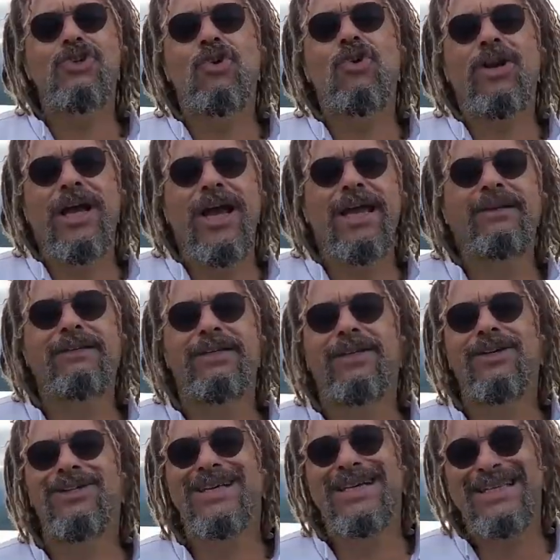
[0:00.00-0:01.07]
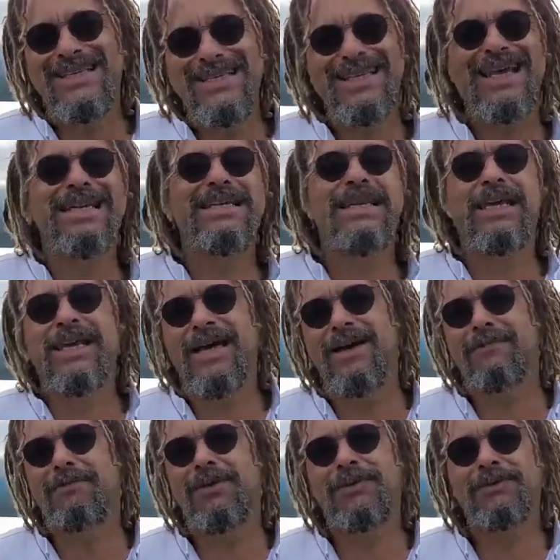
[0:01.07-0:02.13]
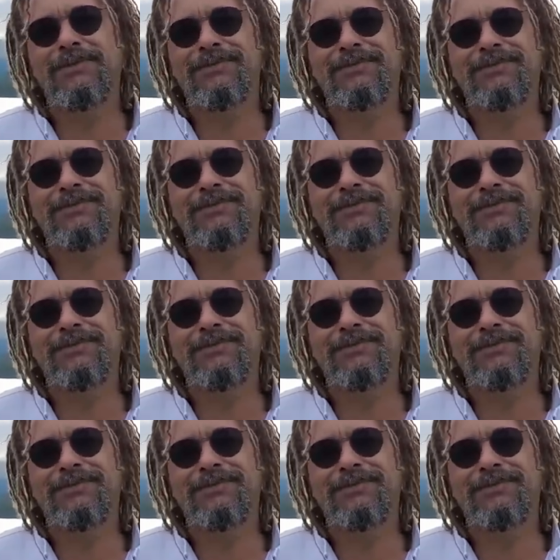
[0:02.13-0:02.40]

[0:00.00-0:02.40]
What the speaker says: York Highlanders and Sandy Campbell.